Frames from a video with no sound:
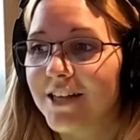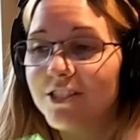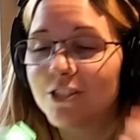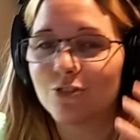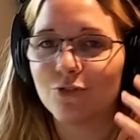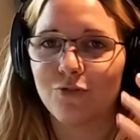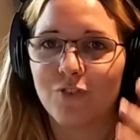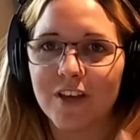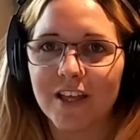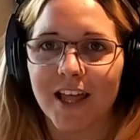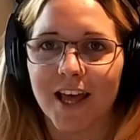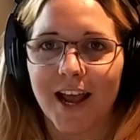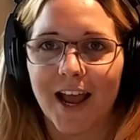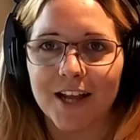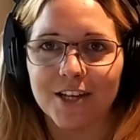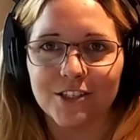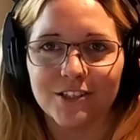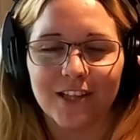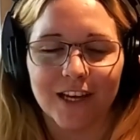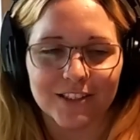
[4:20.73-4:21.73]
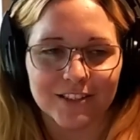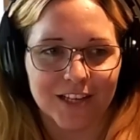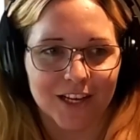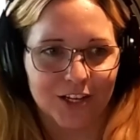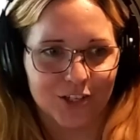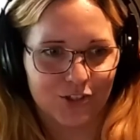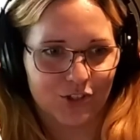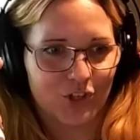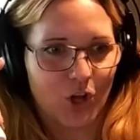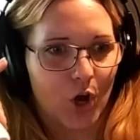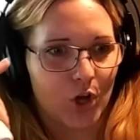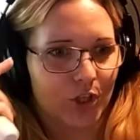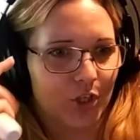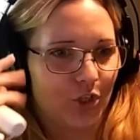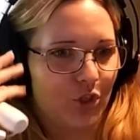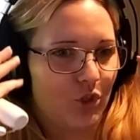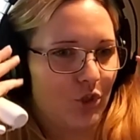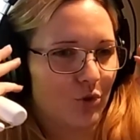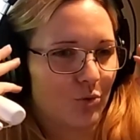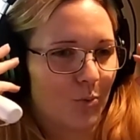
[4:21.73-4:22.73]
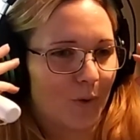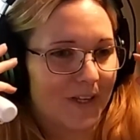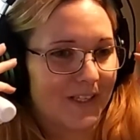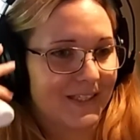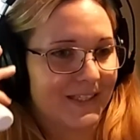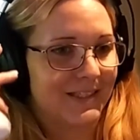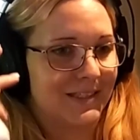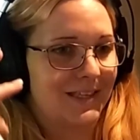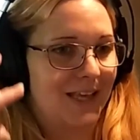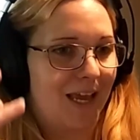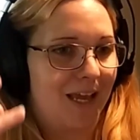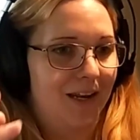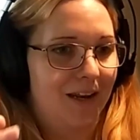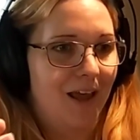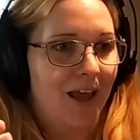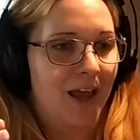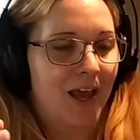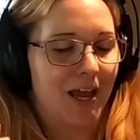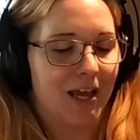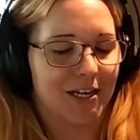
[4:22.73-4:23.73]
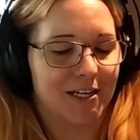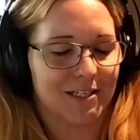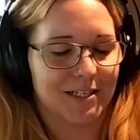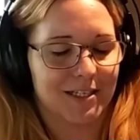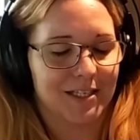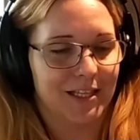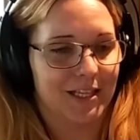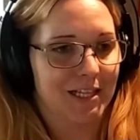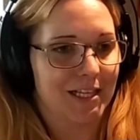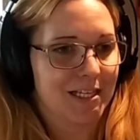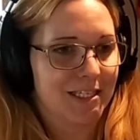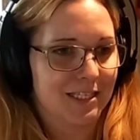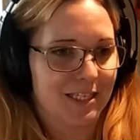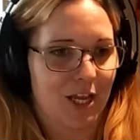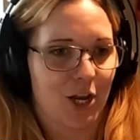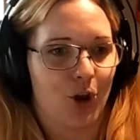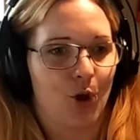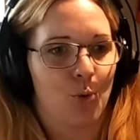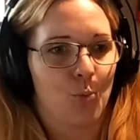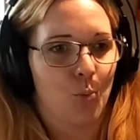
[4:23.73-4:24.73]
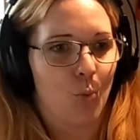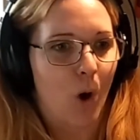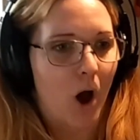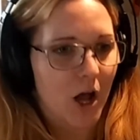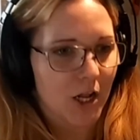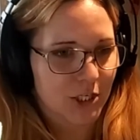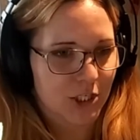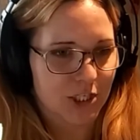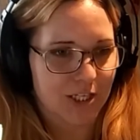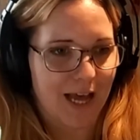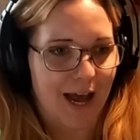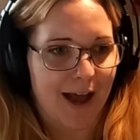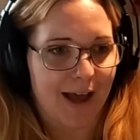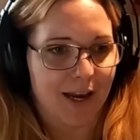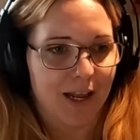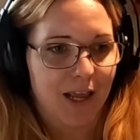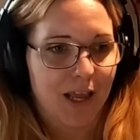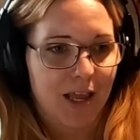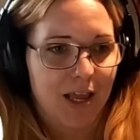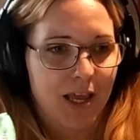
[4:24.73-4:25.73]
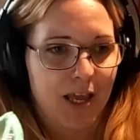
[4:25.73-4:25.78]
I just feel like I did, that's kind of song that you just want to sit and just listen and watch that